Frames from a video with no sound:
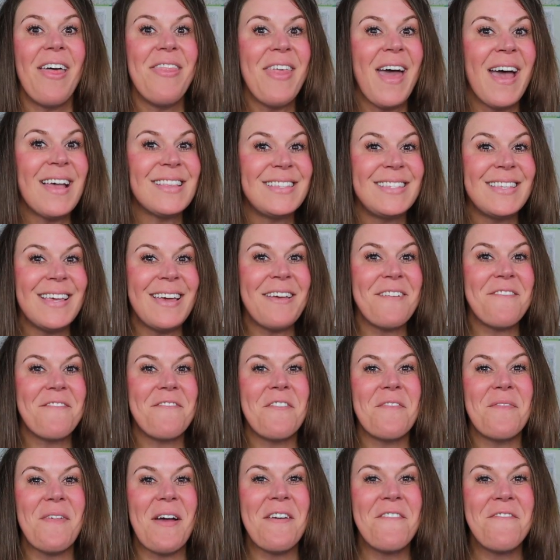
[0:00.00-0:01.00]
And that's it
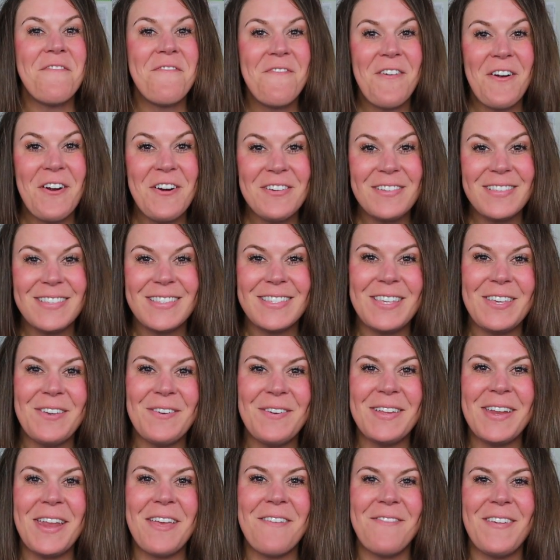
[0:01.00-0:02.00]
for my first
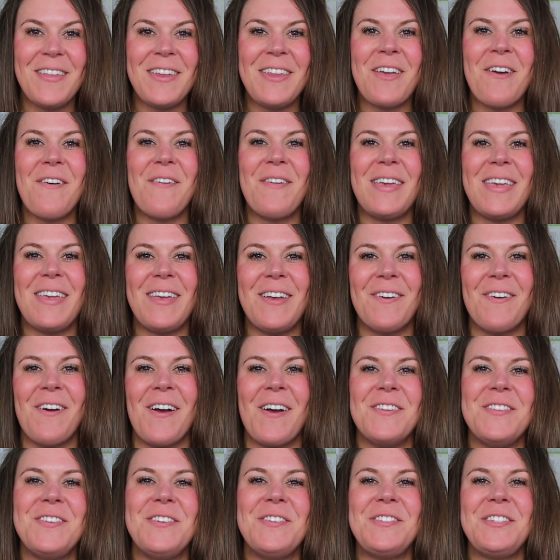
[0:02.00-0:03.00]
Q&A video here
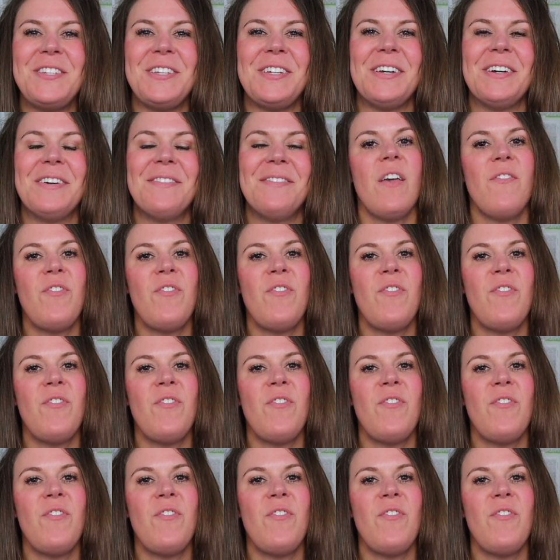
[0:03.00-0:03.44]
on YouTube.